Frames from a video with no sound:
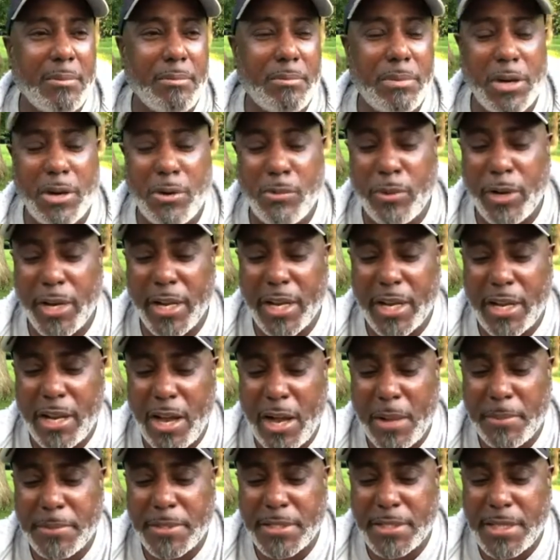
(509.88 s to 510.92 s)
But when it
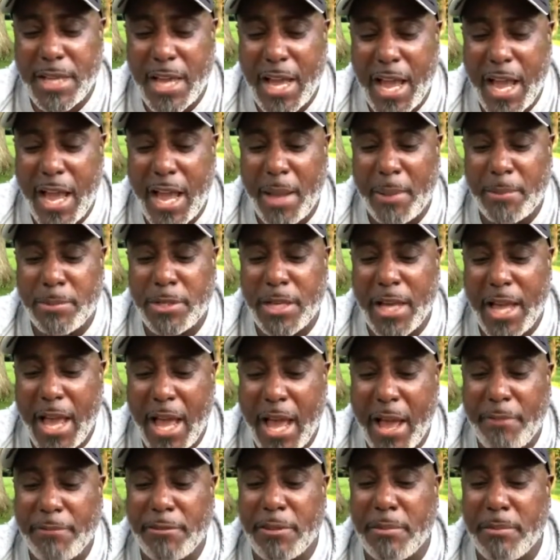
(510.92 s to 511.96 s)
comes time to
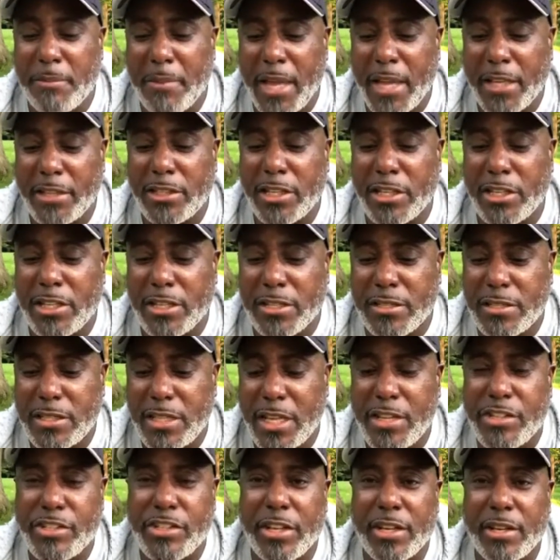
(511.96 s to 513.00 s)
have to make the
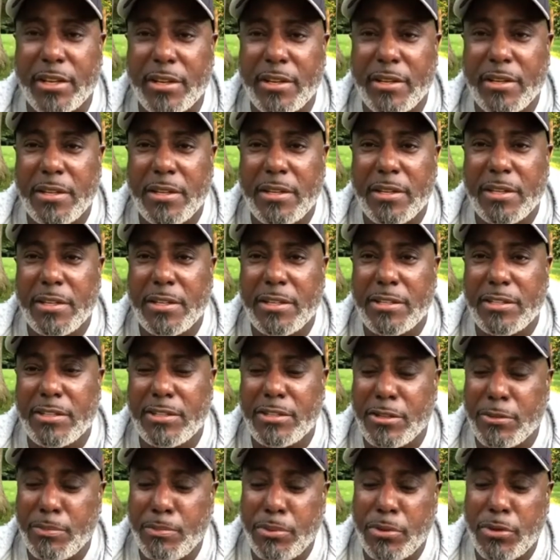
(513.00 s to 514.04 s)
decision
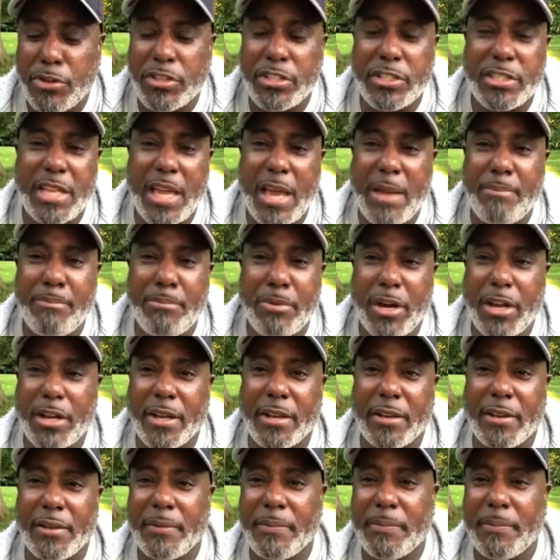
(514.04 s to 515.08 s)
to push that
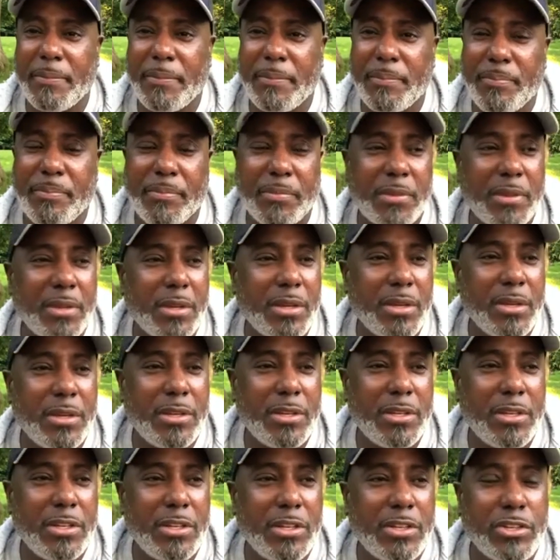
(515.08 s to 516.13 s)
button,
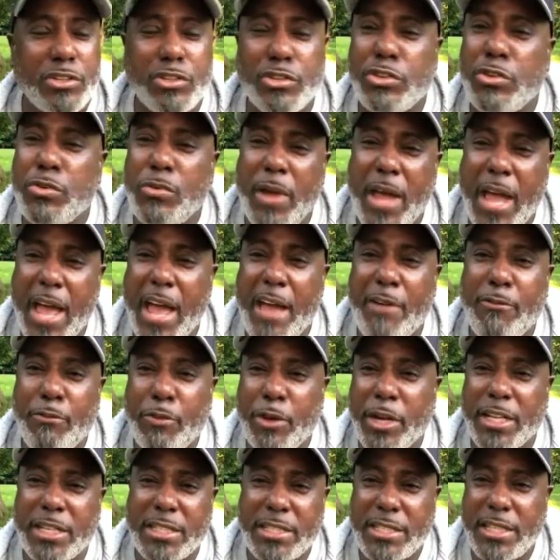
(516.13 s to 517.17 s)
do you have
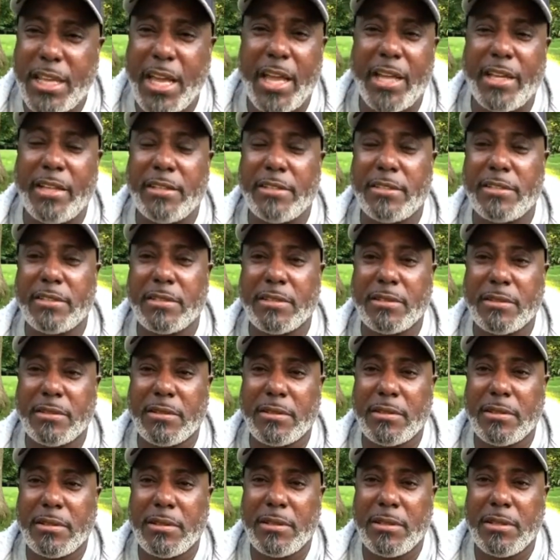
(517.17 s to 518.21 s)
what it takes
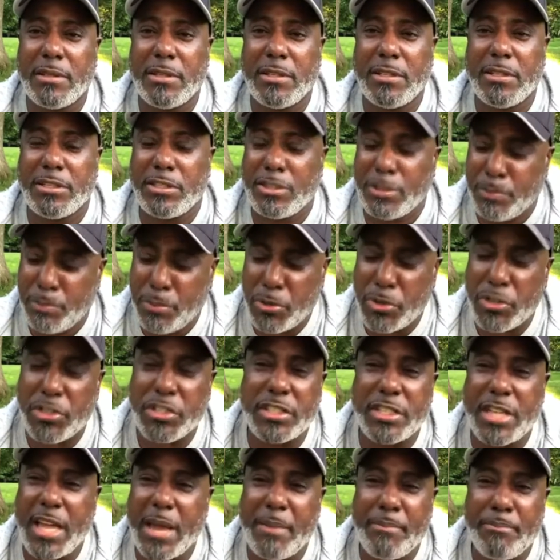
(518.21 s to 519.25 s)
to
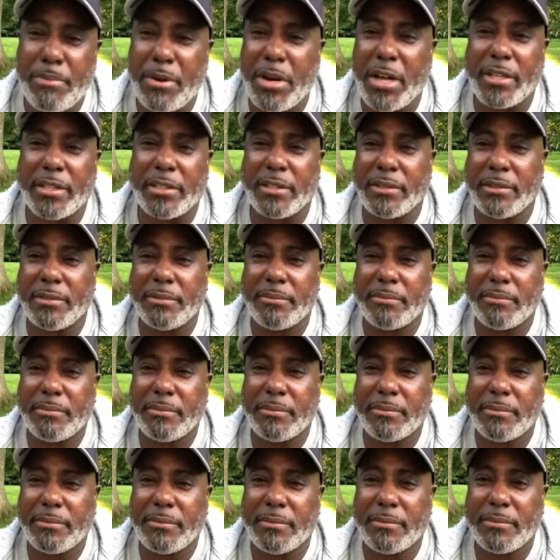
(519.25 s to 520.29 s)
push that button?
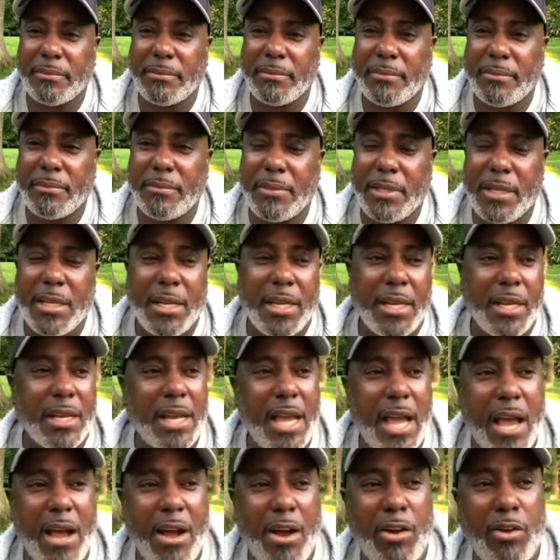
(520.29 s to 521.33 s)

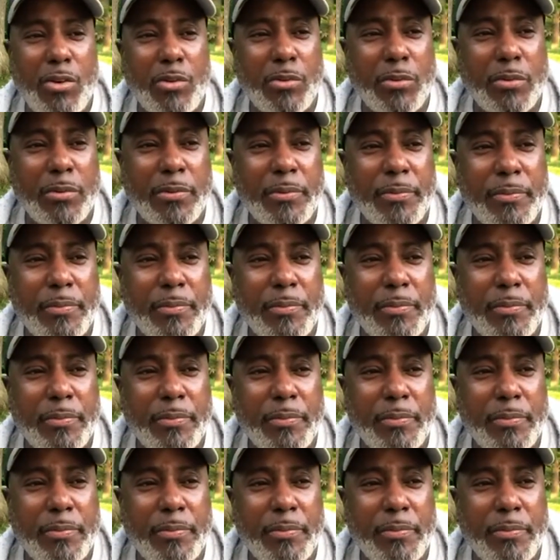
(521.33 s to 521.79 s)
Now,